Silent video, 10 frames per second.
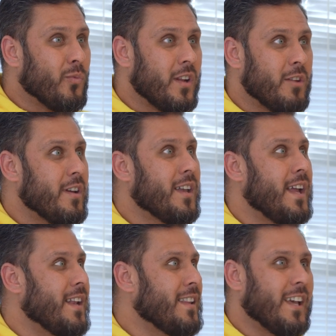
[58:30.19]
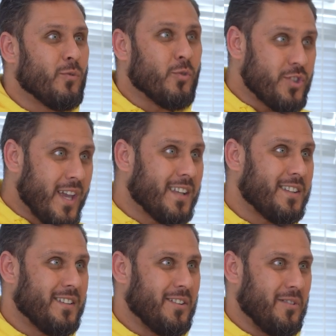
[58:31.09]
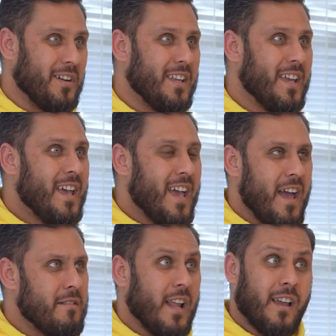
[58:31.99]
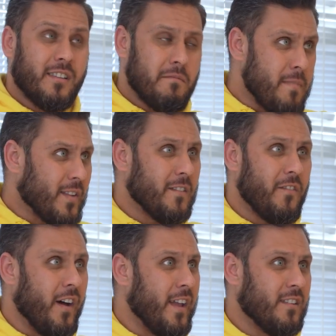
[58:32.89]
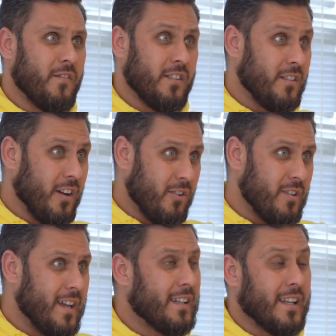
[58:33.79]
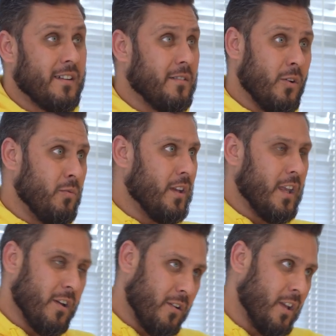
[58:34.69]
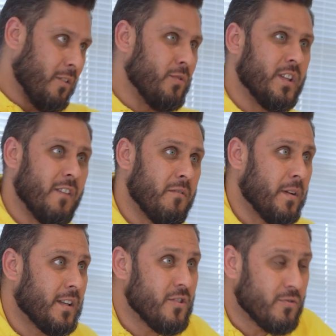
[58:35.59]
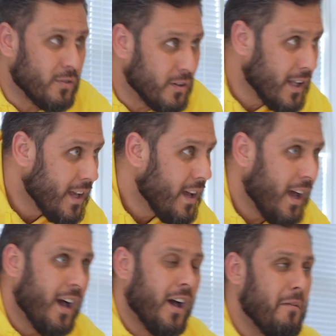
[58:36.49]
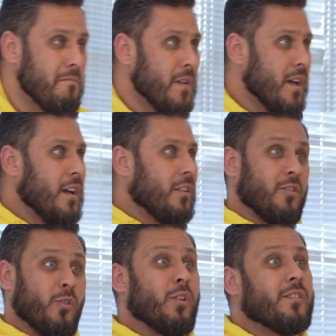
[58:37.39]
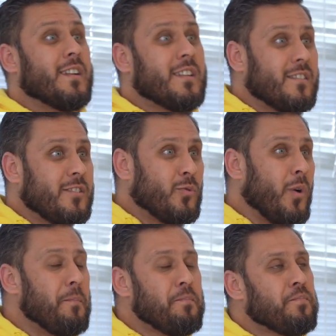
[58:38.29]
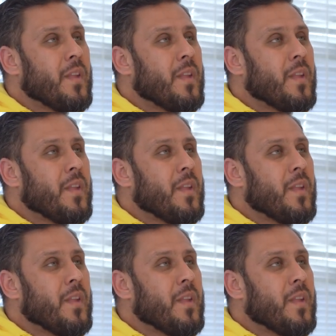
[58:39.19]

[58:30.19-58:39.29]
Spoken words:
When you regulate it, that's all checked, right? And like I said, massive fines if it's not correct, and including even potential custodial sentences as well.